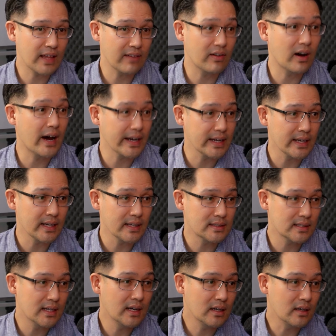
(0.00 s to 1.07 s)
they have high
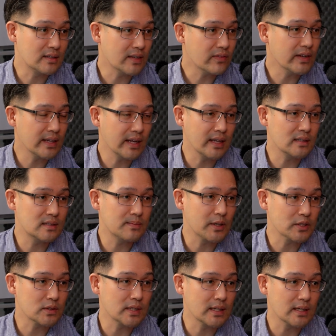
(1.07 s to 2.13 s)
needs, you definitely need
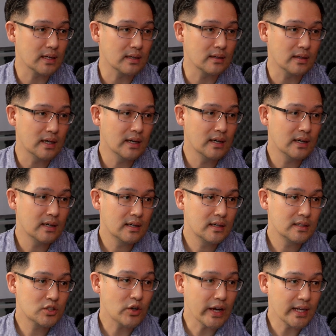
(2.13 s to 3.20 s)
specialty
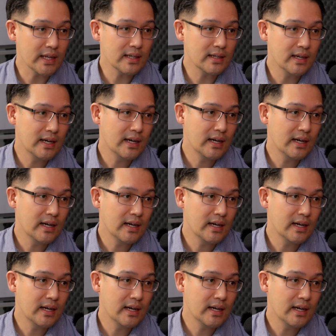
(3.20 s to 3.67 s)
training.